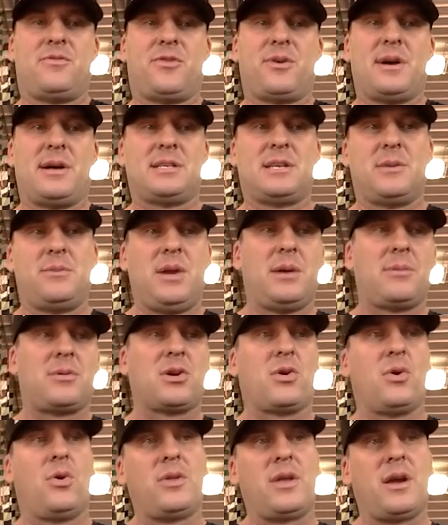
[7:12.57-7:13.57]
for us to be able
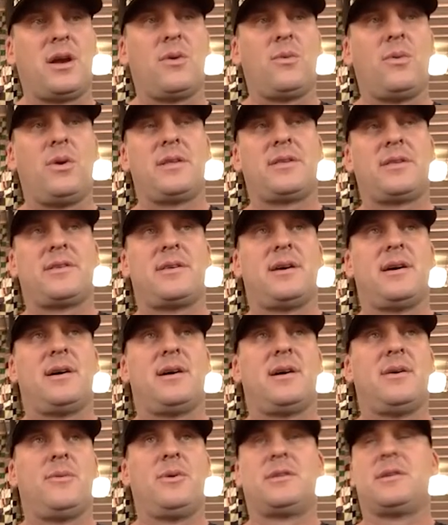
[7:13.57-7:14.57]
to go there with
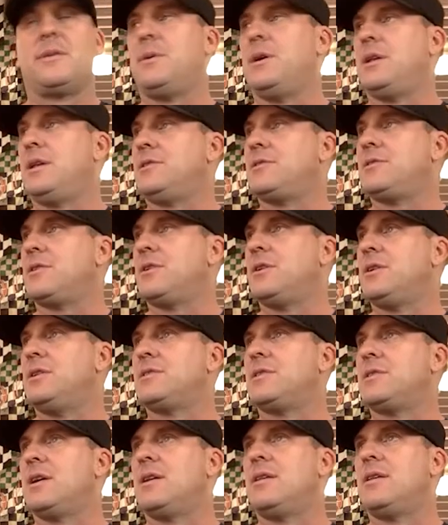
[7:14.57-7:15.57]
uh, with the Pinty
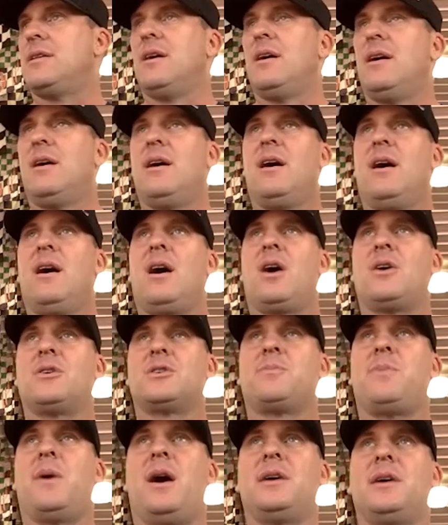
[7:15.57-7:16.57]
Series and our
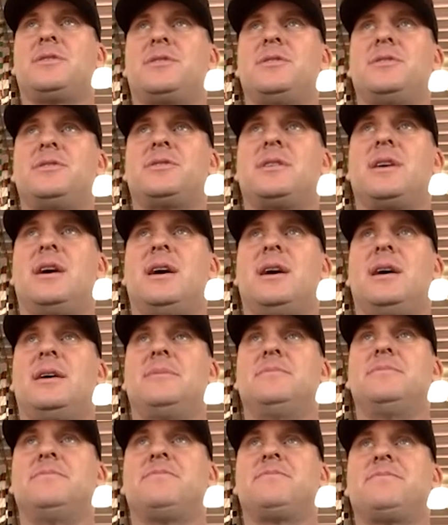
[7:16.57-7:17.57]
sponsors,
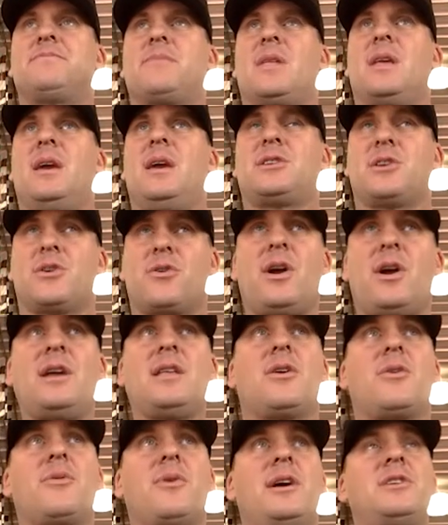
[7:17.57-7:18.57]
um, it's a great
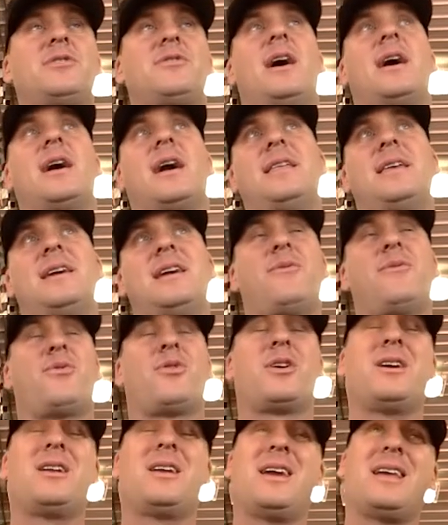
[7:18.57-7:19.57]
little racetrack. I think if
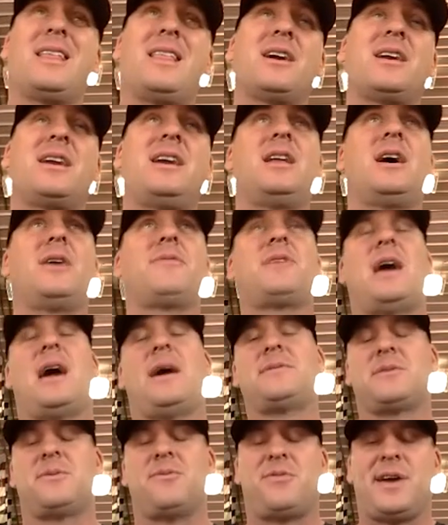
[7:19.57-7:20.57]
we're going to get lucky enough to
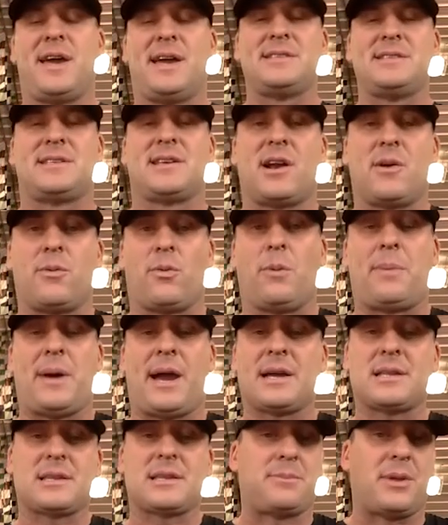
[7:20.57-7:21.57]
have some fans there, we'll
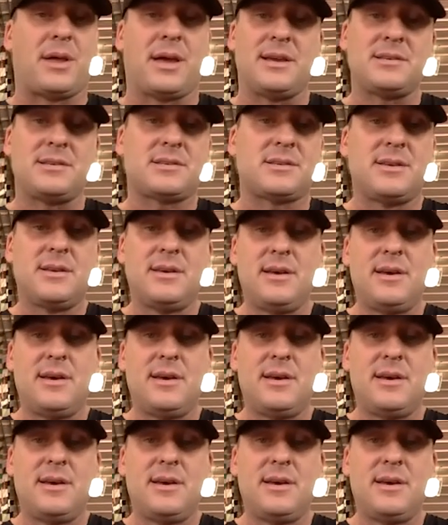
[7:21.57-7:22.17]
pack the place.